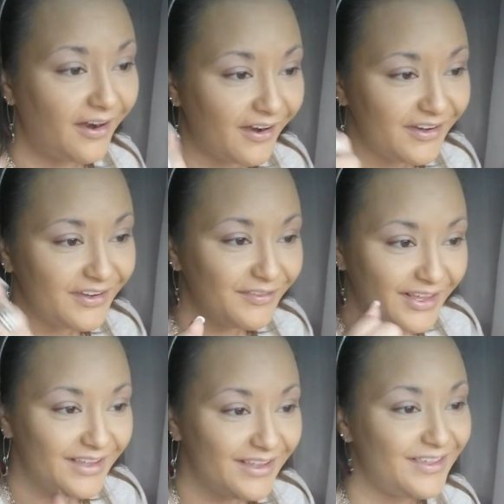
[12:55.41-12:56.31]
Are you?
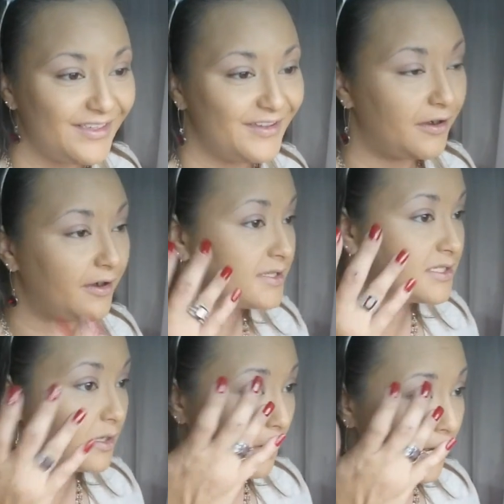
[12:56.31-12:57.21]
Thank you. Alright,
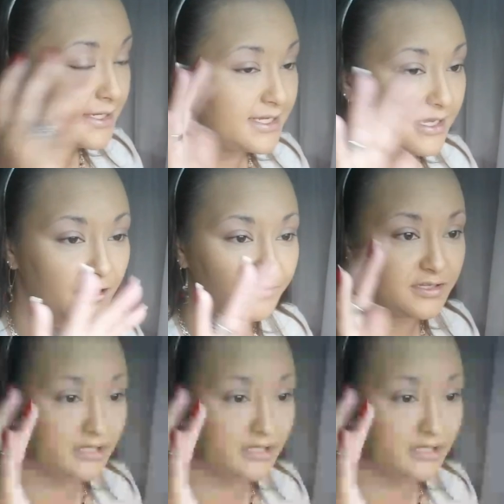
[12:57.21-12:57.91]
so I take your